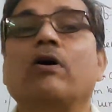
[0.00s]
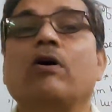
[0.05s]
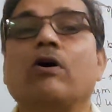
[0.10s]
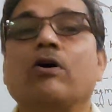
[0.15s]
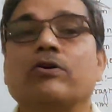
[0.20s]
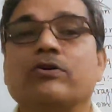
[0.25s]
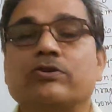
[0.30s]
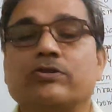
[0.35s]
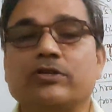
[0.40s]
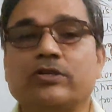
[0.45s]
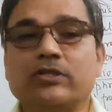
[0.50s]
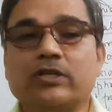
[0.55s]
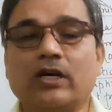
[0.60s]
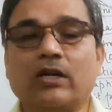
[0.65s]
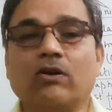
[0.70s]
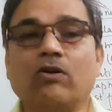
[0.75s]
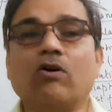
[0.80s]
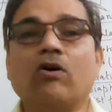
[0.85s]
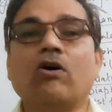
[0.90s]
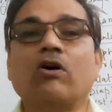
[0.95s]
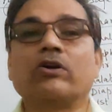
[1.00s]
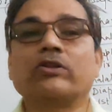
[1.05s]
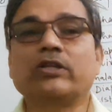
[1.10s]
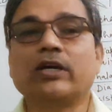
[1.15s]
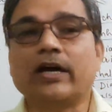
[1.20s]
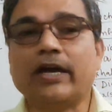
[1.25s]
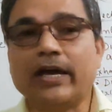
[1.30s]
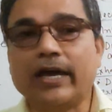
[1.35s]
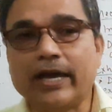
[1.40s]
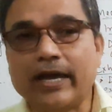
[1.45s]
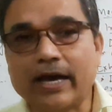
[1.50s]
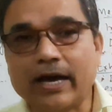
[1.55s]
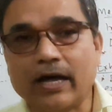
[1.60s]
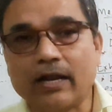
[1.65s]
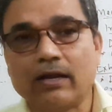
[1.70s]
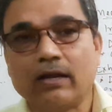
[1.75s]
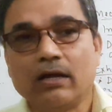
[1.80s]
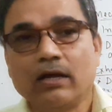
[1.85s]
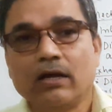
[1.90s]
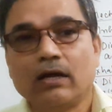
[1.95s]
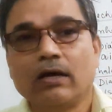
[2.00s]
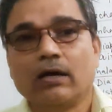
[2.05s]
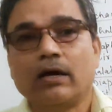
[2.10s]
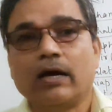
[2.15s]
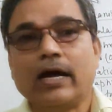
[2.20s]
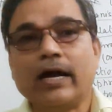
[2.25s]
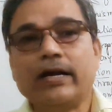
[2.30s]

oxygen or the air,